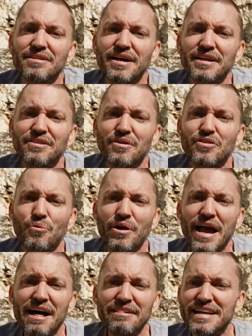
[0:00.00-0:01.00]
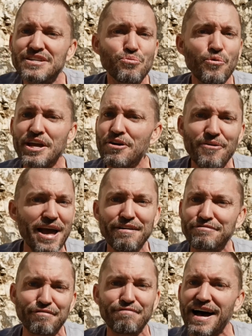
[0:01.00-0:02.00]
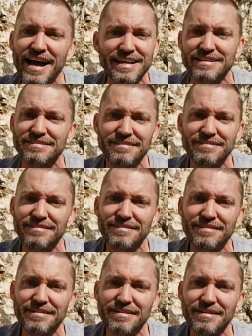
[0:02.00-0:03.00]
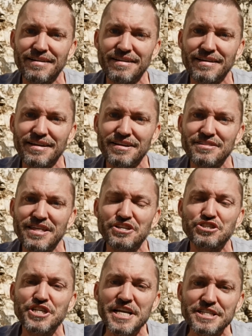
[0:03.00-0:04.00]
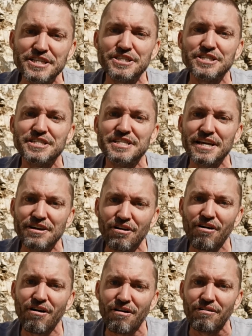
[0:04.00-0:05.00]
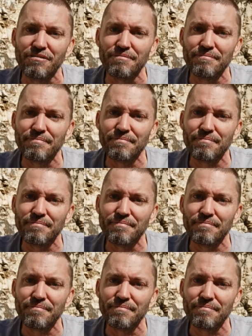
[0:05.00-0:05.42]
Like the reality is we don't have to fight. That Jesus did it all.